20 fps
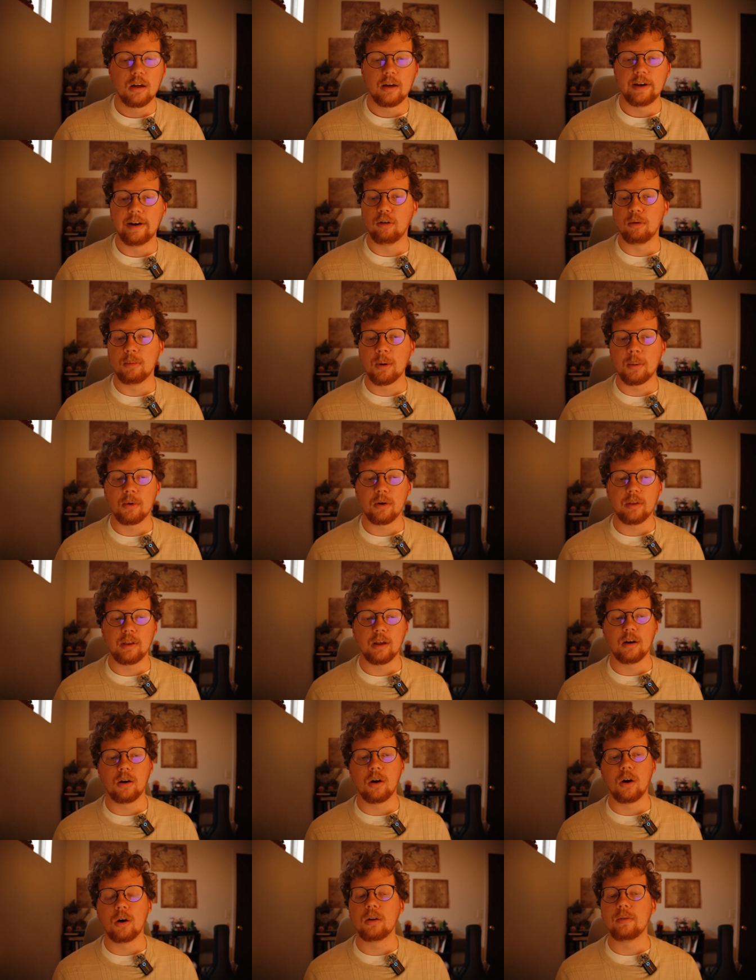Now remember
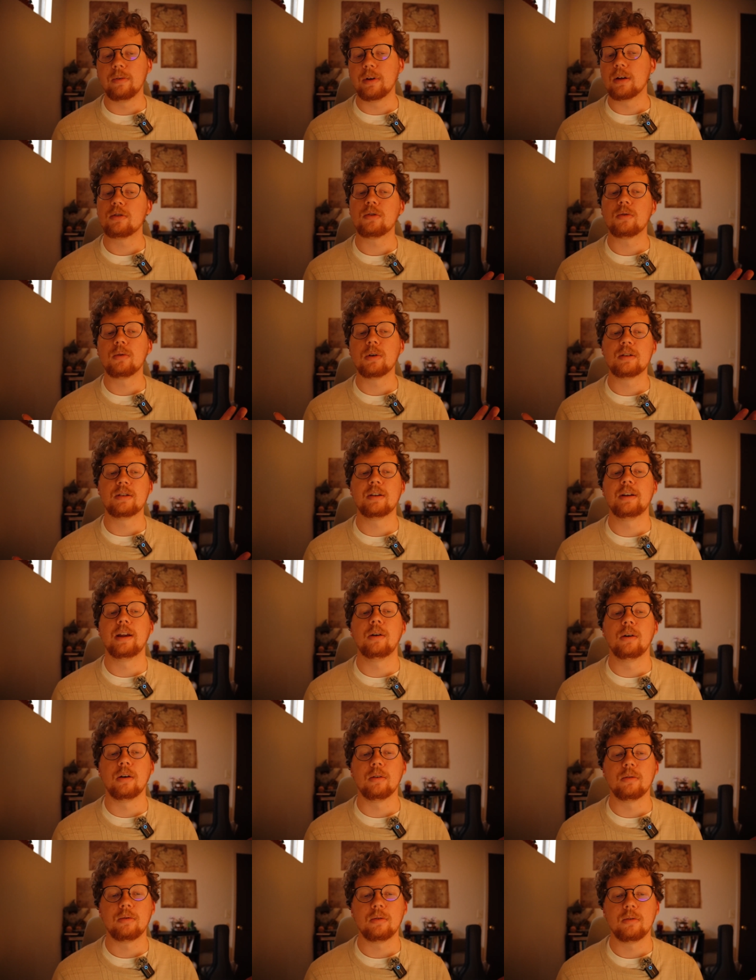that all of history is a
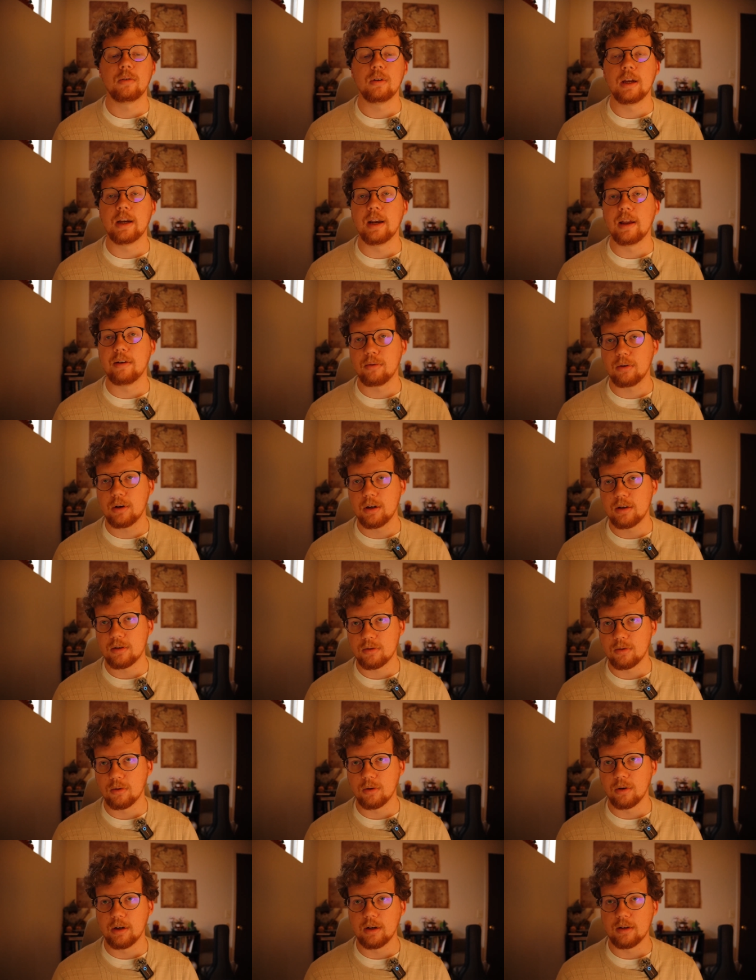narrative, and every
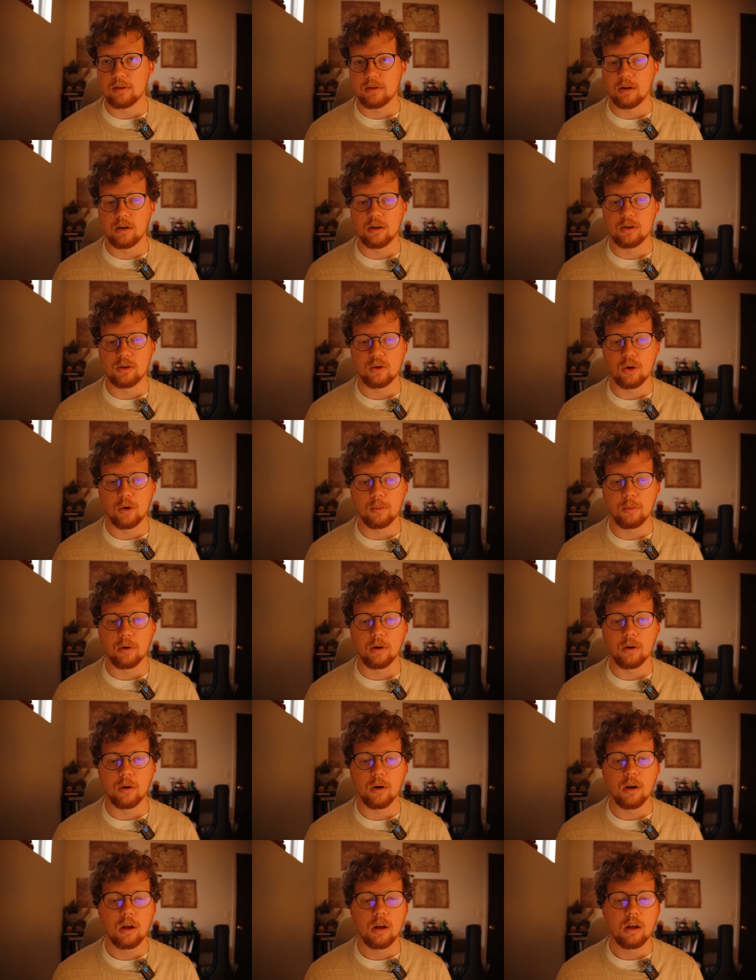historian is an
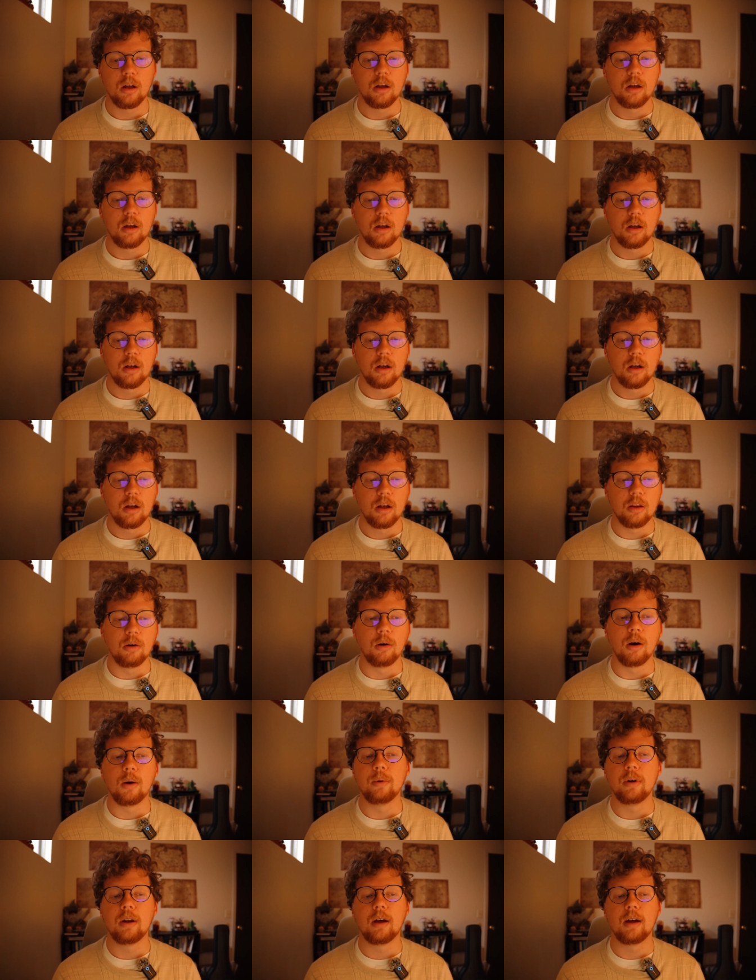interpreter. Though
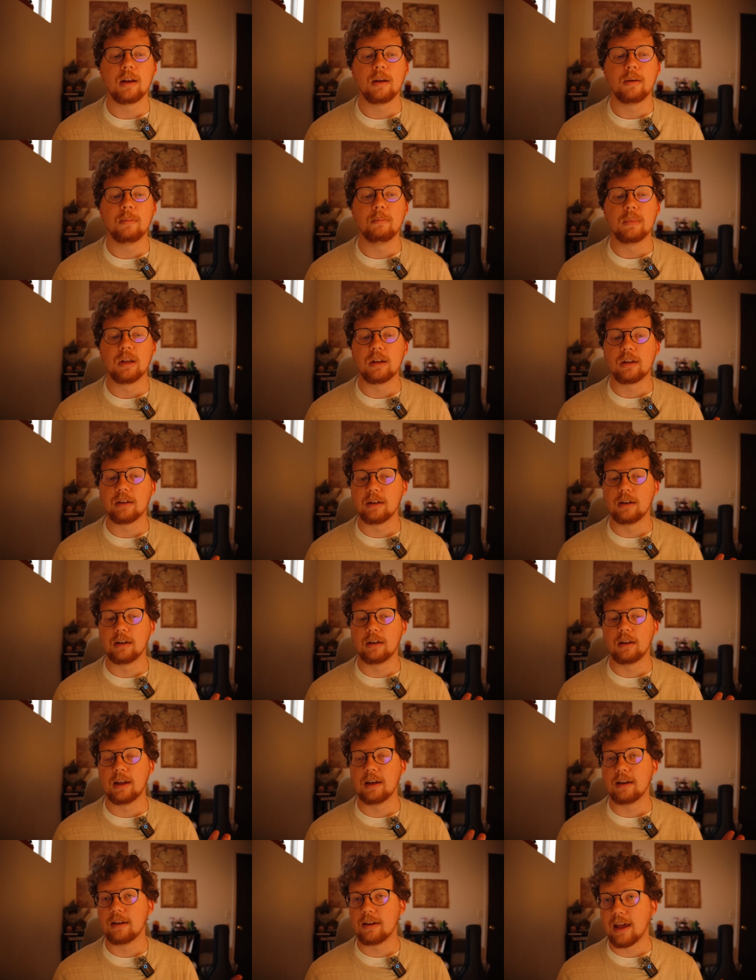I would not
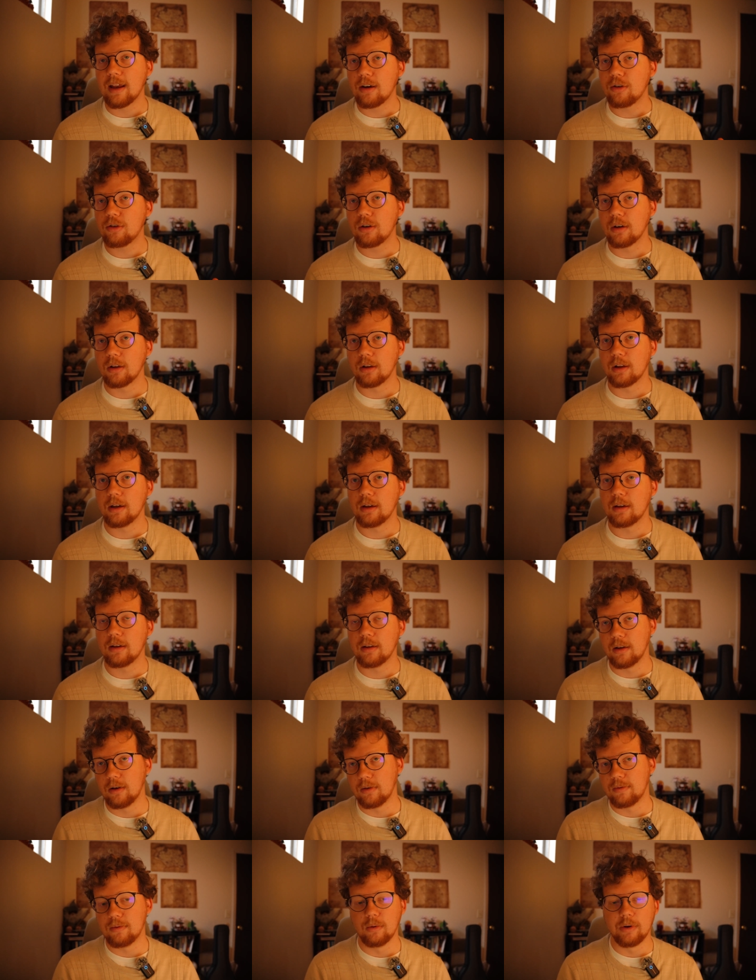mislead intentionally,
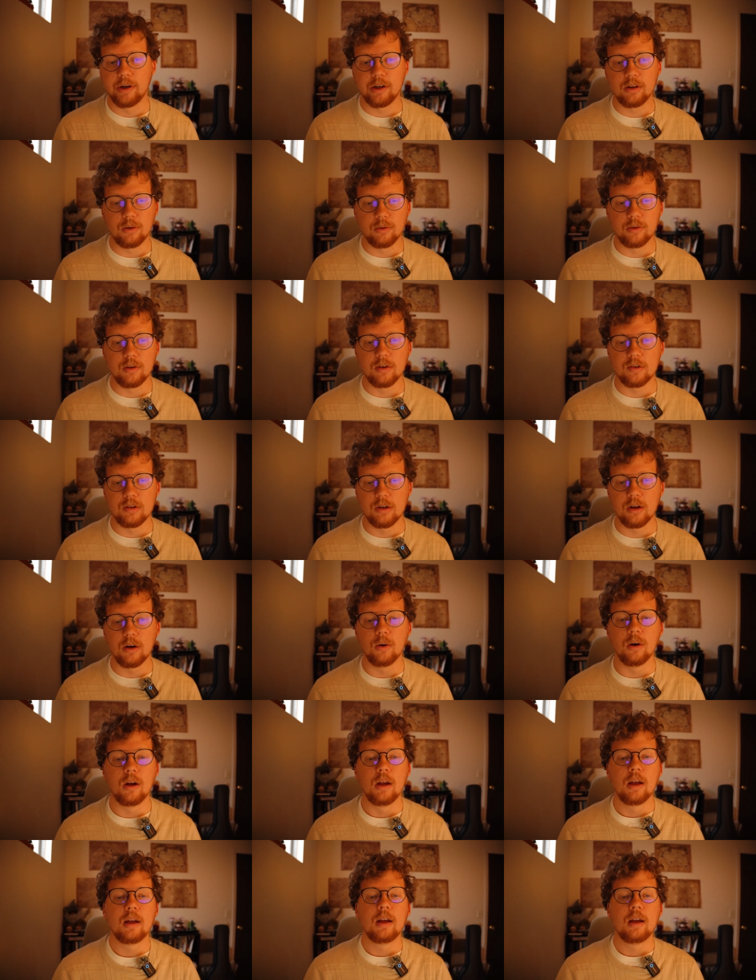and therefore include this note,